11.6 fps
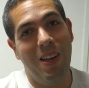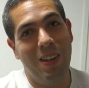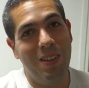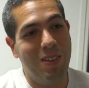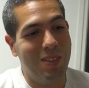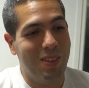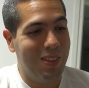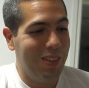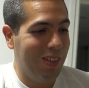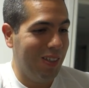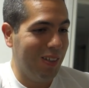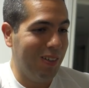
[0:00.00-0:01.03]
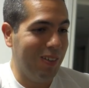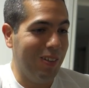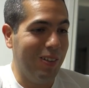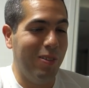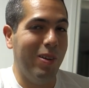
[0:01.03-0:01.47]
I just
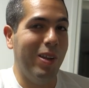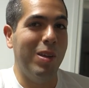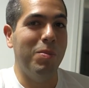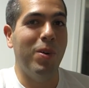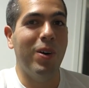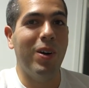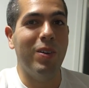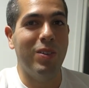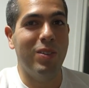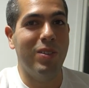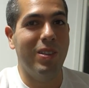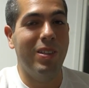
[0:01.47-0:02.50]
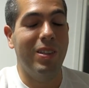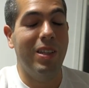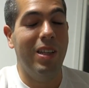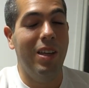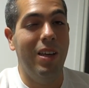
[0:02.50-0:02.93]
couldn't do it anymore. I was
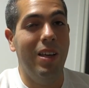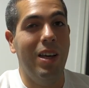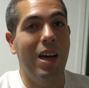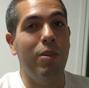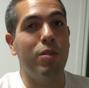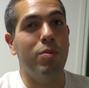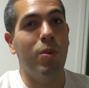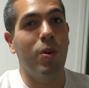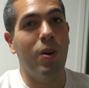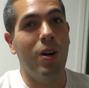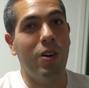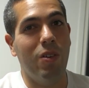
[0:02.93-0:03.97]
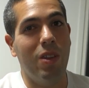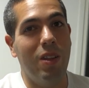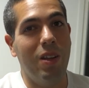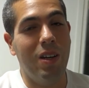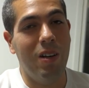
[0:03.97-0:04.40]
I was more hungry
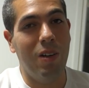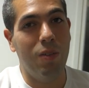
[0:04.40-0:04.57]
than tired. I